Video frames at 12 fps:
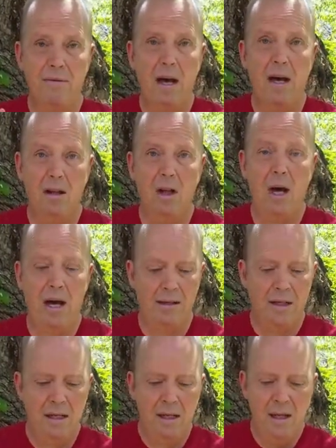a lot,
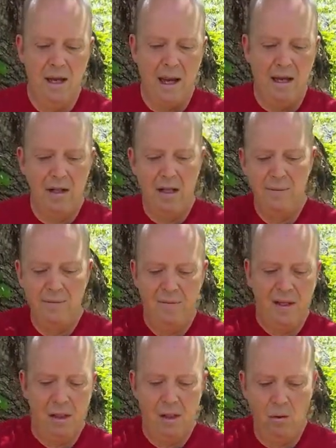and then
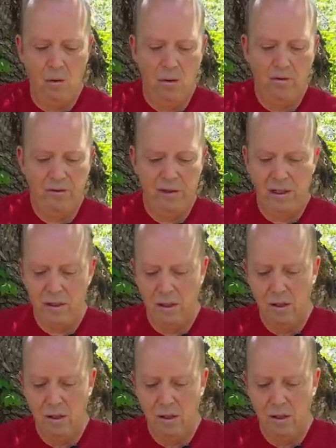go over it